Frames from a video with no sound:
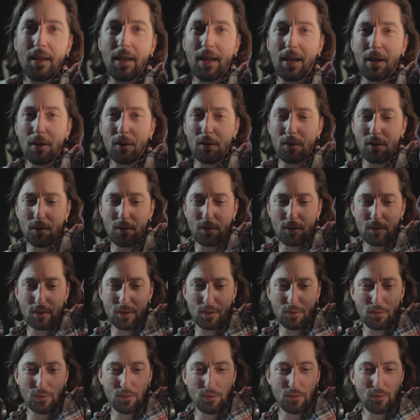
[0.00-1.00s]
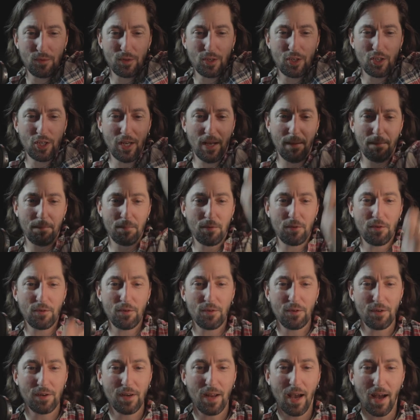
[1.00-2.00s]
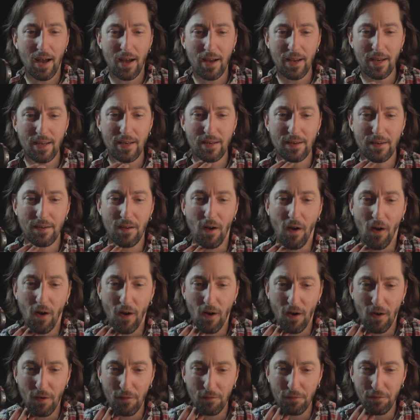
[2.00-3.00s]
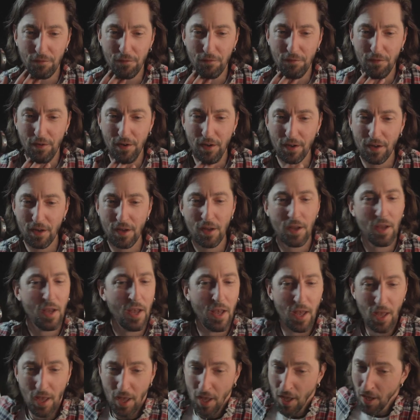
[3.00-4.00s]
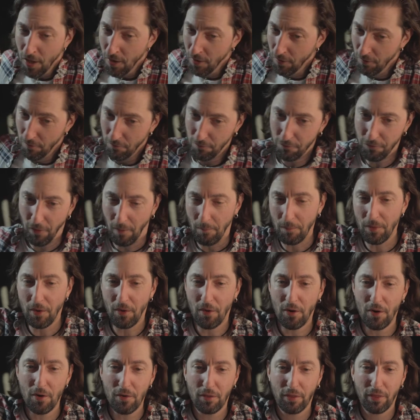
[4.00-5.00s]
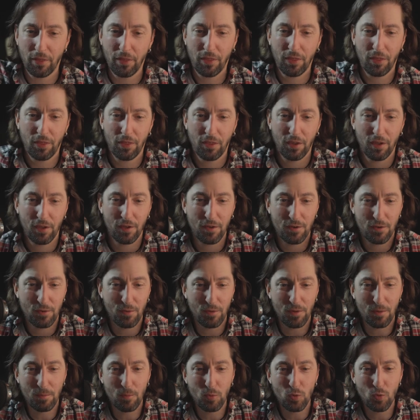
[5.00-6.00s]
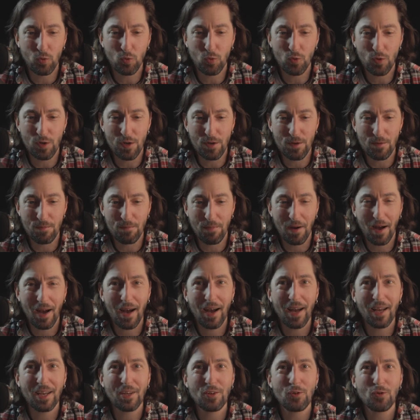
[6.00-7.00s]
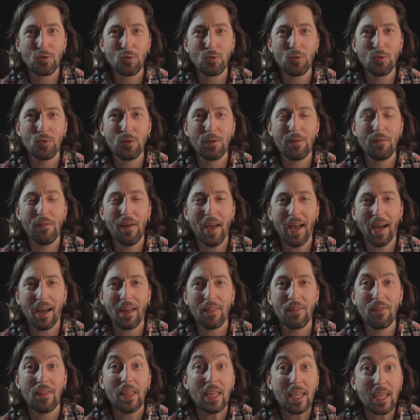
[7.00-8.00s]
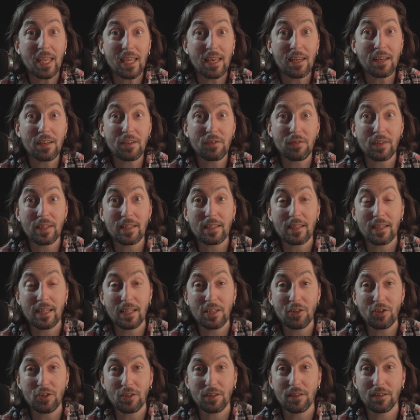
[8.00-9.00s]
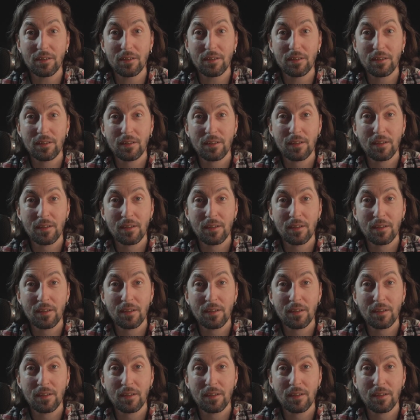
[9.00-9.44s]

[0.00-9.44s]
Hello to chapter 9 of From the Earth to the Moon by Jules Verne in a translation